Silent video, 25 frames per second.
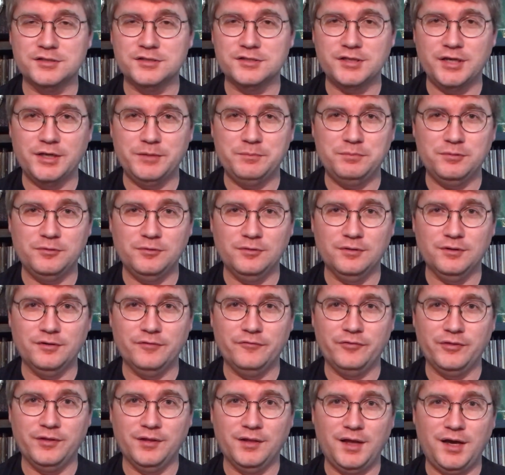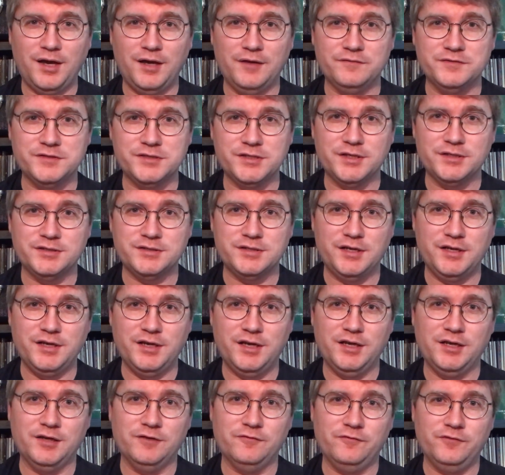a staple of the live set
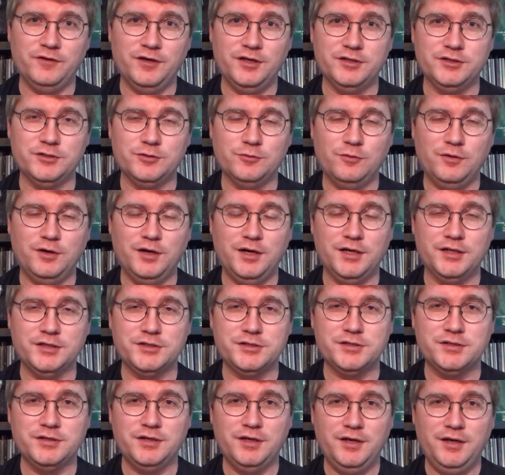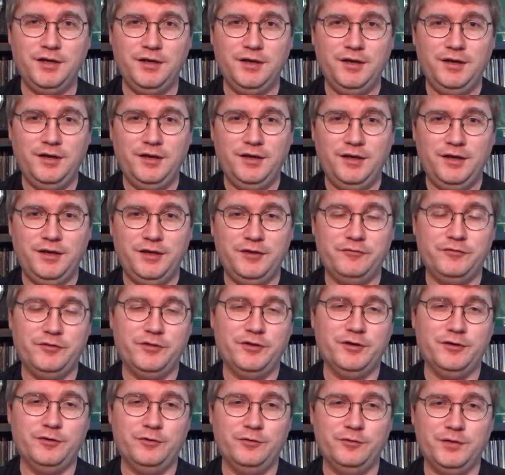today and fun to watch, even
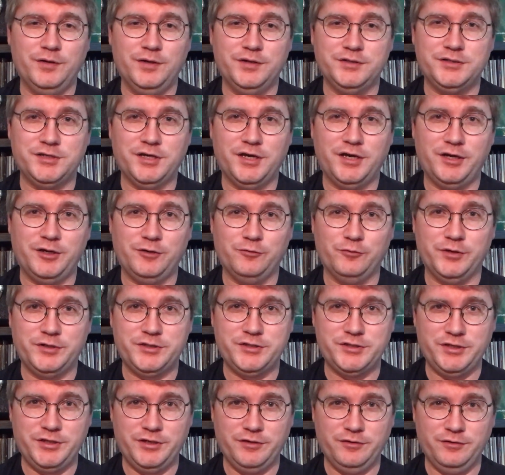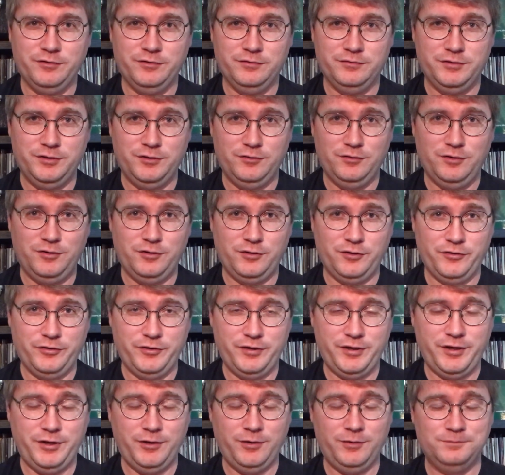though John and Ritchie are no longer
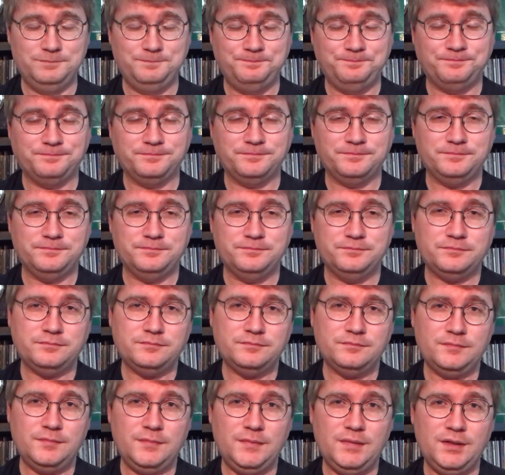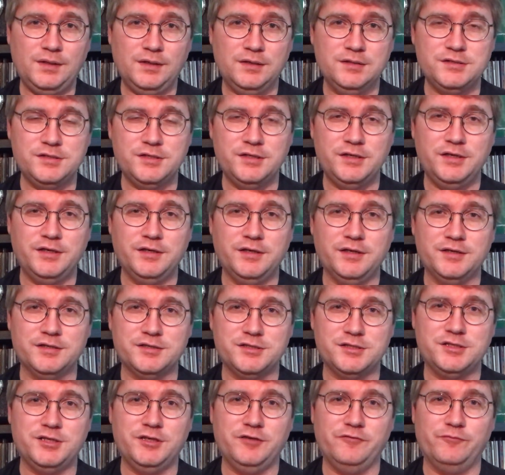there. See
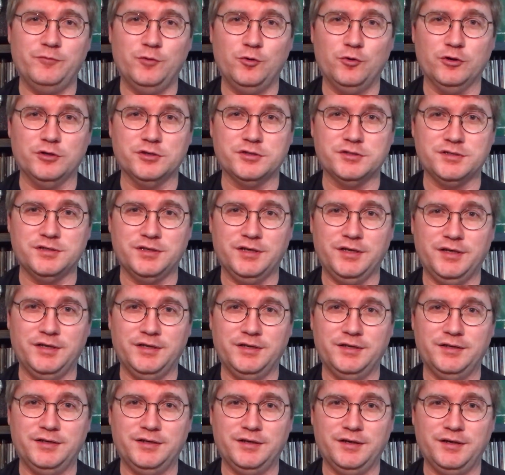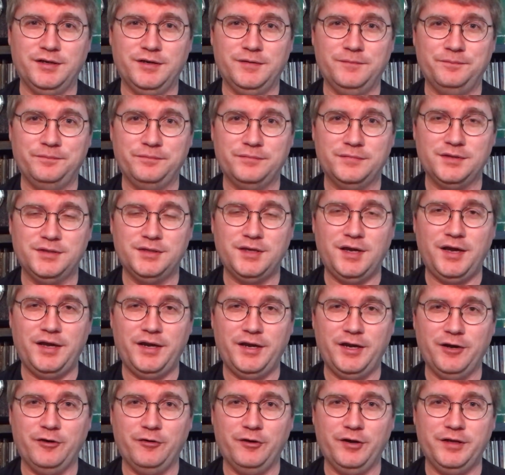Steve Morse and Don
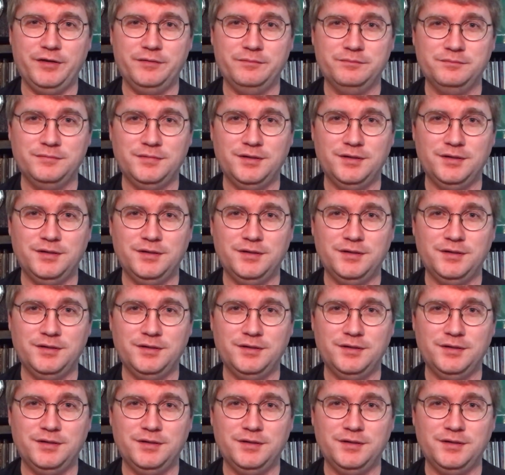Airey